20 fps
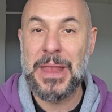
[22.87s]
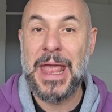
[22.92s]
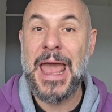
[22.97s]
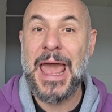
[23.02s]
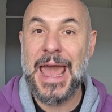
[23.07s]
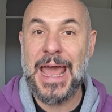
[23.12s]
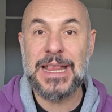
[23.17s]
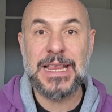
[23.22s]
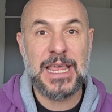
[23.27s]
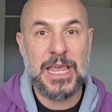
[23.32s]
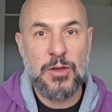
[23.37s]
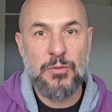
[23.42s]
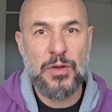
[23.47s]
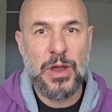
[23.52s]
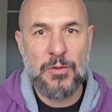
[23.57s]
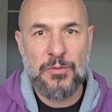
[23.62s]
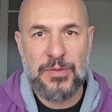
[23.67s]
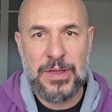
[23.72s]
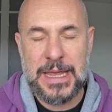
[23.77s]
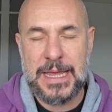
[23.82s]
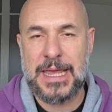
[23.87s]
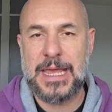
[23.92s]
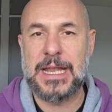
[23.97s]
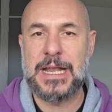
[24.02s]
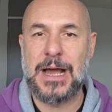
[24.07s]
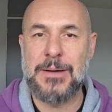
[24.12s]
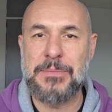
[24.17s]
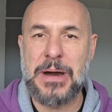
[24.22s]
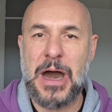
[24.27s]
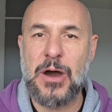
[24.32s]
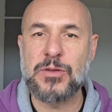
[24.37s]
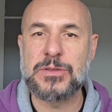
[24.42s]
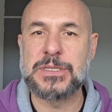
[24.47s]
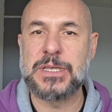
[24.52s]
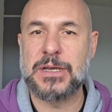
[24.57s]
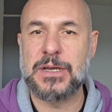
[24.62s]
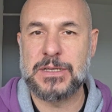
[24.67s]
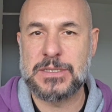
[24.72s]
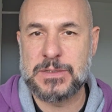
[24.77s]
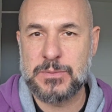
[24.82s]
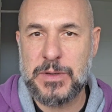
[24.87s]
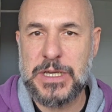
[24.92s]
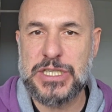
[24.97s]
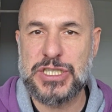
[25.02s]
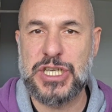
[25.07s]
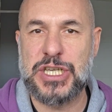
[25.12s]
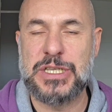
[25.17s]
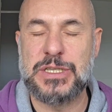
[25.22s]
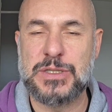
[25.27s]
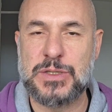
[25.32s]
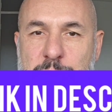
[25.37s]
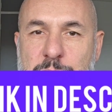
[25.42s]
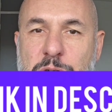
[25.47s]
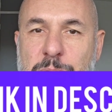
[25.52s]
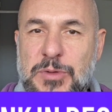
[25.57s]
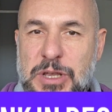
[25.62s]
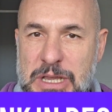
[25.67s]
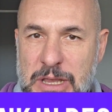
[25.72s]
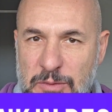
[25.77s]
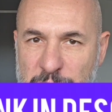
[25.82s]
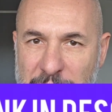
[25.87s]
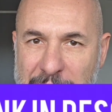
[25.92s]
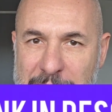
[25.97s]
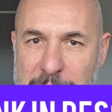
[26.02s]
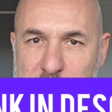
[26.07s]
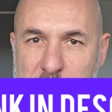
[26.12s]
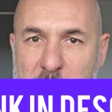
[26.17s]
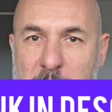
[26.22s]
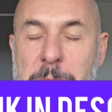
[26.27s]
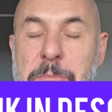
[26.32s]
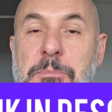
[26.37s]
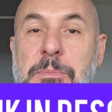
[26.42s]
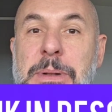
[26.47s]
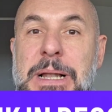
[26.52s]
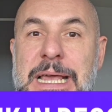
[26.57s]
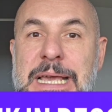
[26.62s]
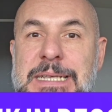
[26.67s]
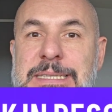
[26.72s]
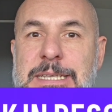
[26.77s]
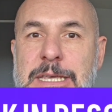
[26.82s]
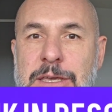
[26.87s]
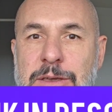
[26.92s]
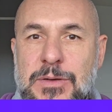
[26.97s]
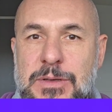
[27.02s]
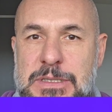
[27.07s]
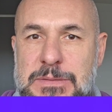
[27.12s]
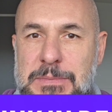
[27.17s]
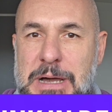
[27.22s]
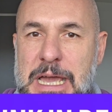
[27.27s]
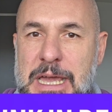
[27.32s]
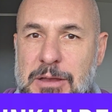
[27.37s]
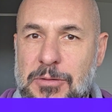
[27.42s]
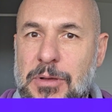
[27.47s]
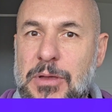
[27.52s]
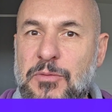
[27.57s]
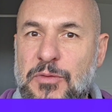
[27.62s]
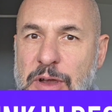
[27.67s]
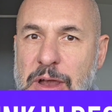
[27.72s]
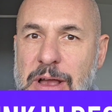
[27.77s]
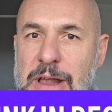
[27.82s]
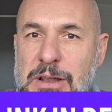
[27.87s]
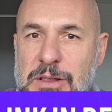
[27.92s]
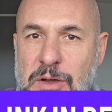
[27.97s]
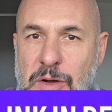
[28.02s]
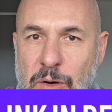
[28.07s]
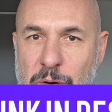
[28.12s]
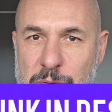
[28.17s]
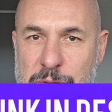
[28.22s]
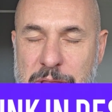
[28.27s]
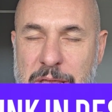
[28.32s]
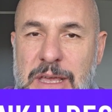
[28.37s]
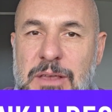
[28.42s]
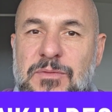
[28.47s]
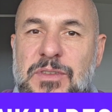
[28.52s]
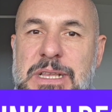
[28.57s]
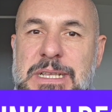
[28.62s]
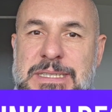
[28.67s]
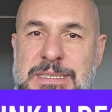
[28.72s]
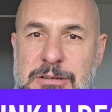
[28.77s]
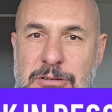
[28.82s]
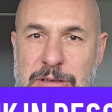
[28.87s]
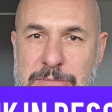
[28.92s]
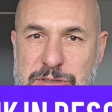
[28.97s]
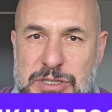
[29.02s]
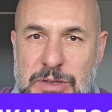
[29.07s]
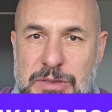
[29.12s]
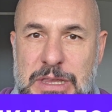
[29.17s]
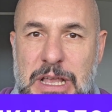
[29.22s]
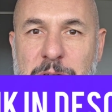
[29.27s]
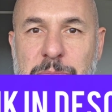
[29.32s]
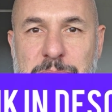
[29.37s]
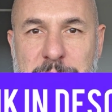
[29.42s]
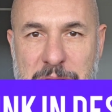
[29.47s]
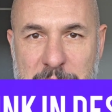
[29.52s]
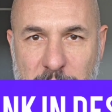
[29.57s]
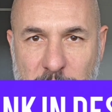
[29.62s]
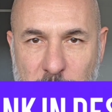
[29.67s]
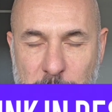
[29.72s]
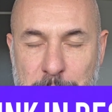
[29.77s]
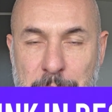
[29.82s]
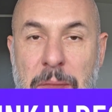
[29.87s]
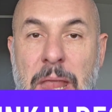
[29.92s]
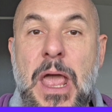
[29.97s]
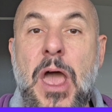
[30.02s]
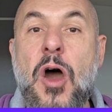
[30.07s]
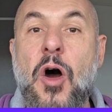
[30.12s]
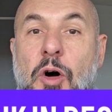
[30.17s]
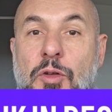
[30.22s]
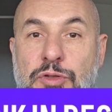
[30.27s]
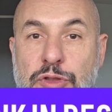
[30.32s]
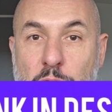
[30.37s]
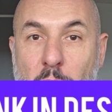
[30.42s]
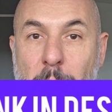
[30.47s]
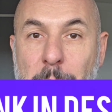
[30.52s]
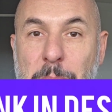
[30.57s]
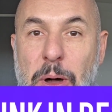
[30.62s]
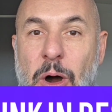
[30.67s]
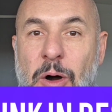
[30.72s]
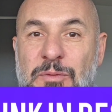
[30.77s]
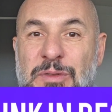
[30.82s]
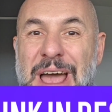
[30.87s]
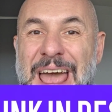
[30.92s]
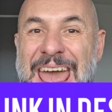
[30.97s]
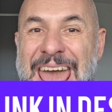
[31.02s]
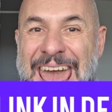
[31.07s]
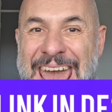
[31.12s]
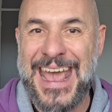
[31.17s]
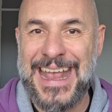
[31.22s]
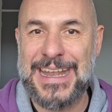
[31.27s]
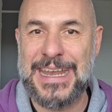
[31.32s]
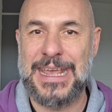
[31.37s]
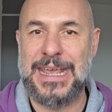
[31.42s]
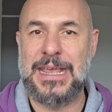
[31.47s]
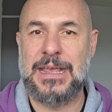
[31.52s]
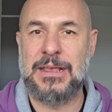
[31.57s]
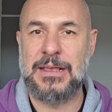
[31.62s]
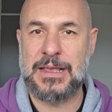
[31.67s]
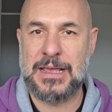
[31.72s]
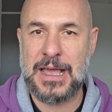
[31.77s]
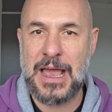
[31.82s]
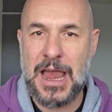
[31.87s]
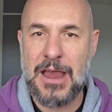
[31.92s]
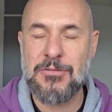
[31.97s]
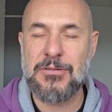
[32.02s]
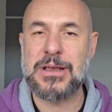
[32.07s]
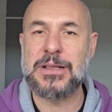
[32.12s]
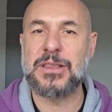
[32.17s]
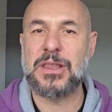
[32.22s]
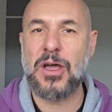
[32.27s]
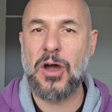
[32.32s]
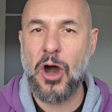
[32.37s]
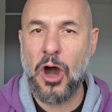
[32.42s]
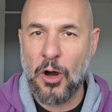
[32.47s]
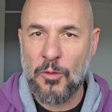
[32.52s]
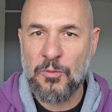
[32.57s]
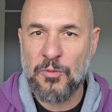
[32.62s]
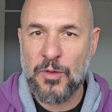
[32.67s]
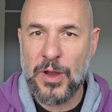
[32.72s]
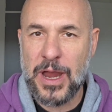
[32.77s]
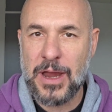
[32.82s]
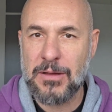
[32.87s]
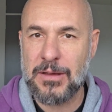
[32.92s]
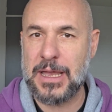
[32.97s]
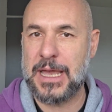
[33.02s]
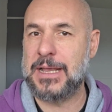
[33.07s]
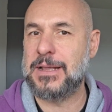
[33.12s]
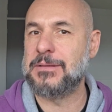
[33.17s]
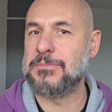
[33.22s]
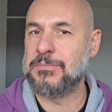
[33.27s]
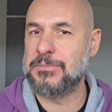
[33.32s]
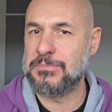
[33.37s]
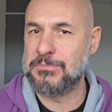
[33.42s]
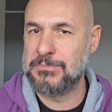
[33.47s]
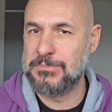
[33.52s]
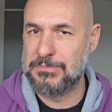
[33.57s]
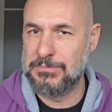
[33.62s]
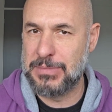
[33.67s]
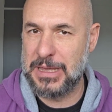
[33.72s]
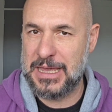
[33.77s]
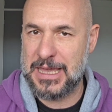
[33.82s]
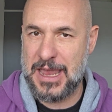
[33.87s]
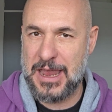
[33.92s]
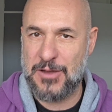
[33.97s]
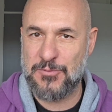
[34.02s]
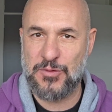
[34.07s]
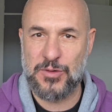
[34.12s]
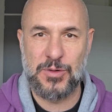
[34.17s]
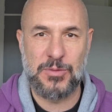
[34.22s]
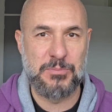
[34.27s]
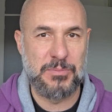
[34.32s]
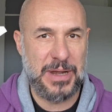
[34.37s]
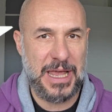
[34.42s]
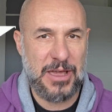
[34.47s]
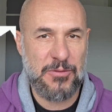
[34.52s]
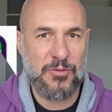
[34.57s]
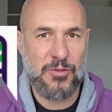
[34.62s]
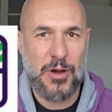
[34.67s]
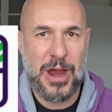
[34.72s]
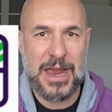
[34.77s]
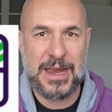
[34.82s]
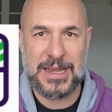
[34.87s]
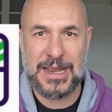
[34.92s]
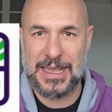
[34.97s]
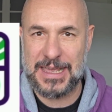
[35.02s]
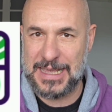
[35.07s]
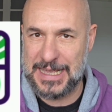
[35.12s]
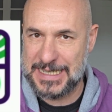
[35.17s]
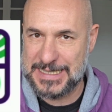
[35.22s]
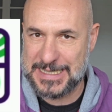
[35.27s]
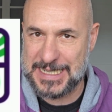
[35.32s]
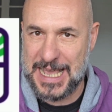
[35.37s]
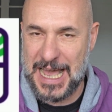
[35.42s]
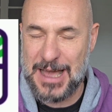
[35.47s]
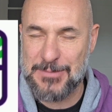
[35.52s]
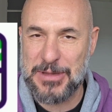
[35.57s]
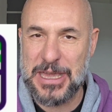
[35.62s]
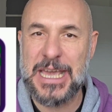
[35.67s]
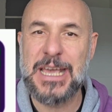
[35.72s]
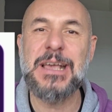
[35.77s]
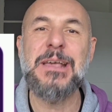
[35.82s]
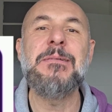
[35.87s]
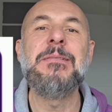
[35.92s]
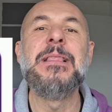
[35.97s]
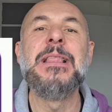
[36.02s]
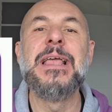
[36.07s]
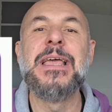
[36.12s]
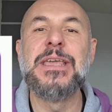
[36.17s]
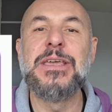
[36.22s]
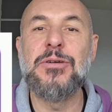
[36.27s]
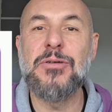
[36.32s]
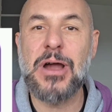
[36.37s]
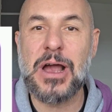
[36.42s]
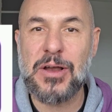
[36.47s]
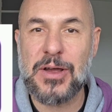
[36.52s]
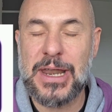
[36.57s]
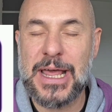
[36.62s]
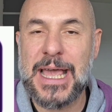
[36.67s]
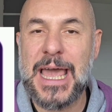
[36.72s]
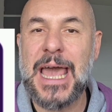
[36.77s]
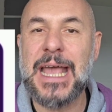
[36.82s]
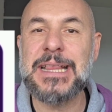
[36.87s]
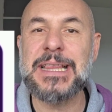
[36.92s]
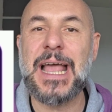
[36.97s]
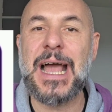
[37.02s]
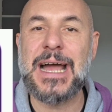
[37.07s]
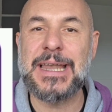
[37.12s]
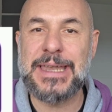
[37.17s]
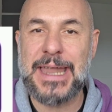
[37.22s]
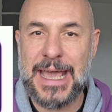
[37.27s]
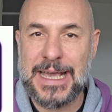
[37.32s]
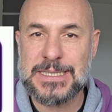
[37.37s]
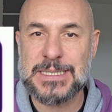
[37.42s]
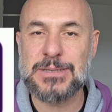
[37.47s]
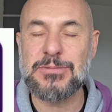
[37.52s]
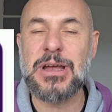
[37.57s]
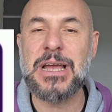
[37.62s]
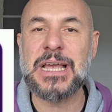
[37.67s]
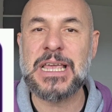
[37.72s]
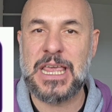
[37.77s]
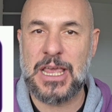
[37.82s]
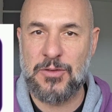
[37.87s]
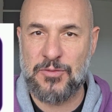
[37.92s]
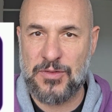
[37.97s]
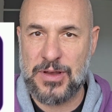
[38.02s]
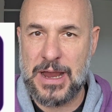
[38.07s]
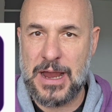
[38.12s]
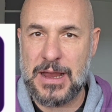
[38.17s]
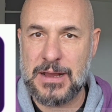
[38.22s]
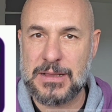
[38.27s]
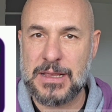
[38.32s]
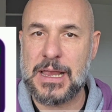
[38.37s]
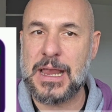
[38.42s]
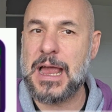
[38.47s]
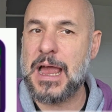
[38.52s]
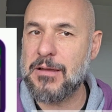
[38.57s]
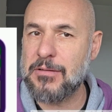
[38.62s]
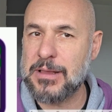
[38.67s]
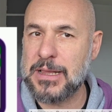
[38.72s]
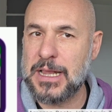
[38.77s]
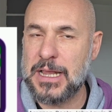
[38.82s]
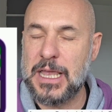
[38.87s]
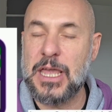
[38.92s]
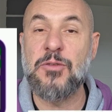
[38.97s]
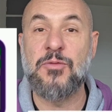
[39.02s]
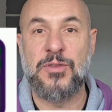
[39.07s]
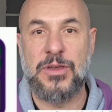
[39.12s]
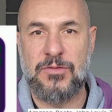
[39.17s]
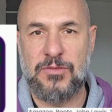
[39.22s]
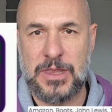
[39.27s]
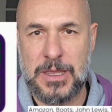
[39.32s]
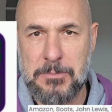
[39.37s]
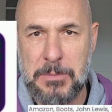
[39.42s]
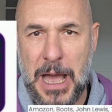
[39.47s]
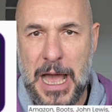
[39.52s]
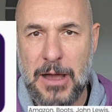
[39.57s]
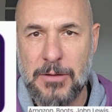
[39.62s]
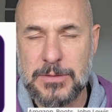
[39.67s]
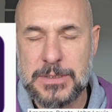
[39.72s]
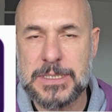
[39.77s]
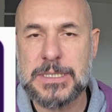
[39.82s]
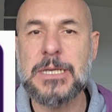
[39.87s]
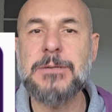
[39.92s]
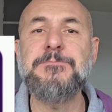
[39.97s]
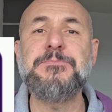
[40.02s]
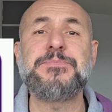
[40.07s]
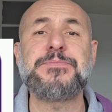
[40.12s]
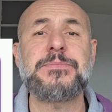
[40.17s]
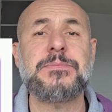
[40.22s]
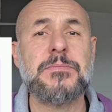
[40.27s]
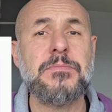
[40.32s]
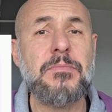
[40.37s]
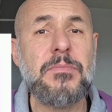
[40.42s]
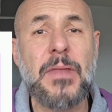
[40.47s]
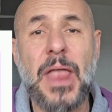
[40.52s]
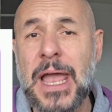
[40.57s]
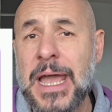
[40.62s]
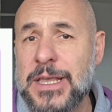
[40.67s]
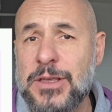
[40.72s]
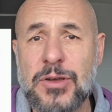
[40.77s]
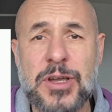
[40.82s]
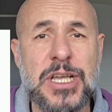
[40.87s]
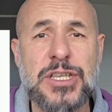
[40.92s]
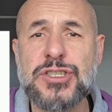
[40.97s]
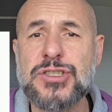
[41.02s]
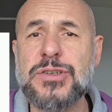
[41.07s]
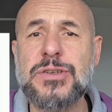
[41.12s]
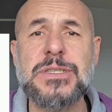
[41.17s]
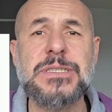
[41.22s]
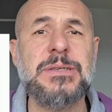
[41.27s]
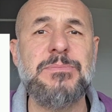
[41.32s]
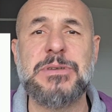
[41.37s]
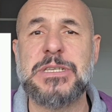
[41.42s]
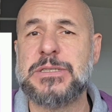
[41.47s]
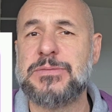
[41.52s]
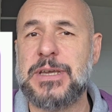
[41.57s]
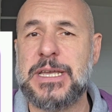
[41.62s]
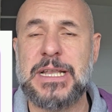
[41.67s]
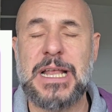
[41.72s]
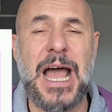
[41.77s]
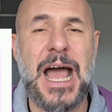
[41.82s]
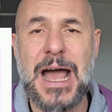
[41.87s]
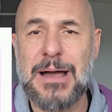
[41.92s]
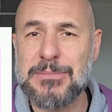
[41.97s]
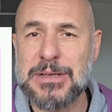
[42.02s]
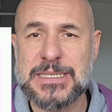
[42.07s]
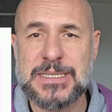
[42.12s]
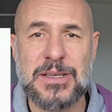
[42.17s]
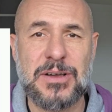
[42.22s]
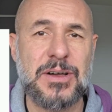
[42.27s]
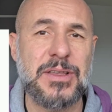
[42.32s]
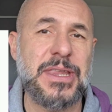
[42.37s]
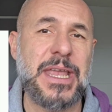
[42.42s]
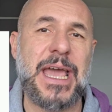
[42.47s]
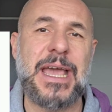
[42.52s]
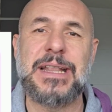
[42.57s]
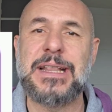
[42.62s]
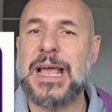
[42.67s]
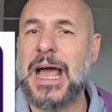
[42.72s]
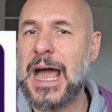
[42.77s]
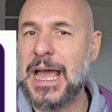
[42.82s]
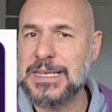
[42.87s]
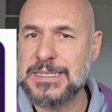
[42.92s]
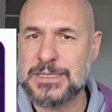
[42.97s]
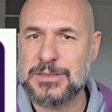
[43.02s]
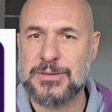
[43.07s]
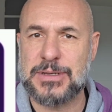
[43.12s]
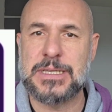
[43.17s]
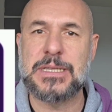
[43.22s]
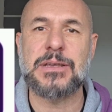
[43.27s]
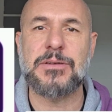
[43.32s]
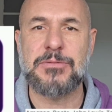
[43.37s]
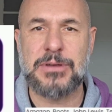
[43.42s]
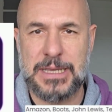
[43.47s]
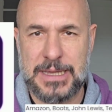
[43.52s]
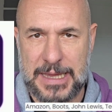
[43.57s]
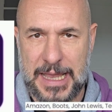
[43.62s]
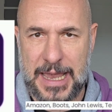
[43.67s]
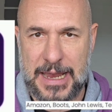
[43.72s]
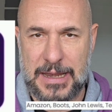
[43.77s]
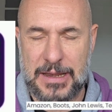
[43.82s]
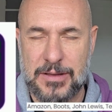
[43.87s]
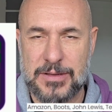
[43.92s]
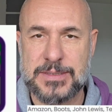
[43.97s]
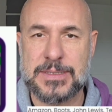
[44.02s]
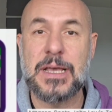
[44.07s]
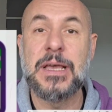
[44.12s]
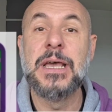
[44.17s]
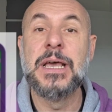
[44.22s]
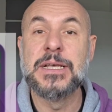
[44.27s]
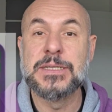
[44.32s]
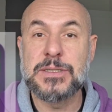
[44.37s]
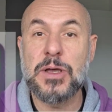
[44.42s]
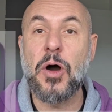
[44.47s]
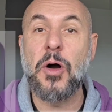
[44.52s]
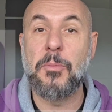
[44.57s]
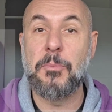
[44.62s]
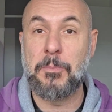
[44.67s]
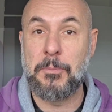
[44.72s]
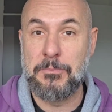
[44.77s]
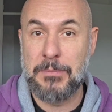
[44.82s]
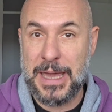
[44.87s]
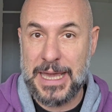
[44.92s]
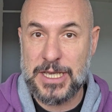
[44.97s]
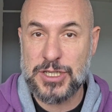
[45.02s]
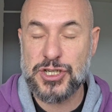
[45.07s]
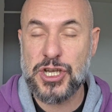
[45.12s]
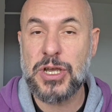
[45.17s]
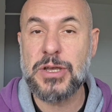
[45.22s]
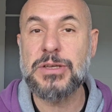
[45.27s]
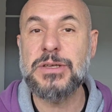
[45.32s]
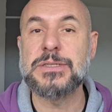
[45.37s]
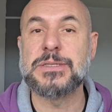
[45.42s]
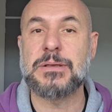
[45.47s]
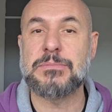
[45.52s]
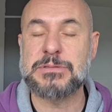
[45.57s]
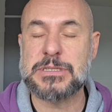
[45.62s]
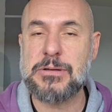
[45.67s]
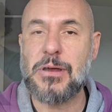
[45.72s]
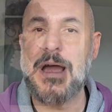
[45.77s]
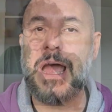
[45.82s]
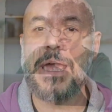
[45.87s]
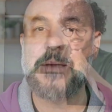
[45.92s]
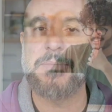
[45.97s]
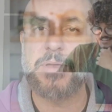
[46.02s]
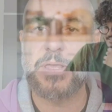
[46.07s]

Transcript: And if you're thinking about switching to Community Fibre, please use my referral code in the description down below. On top of any current offer, and be careful, Black Friday is coming, you are gonna get an extra gift card, currently £50. You can choose between Amazon and high street retailers. So make sure you subscribe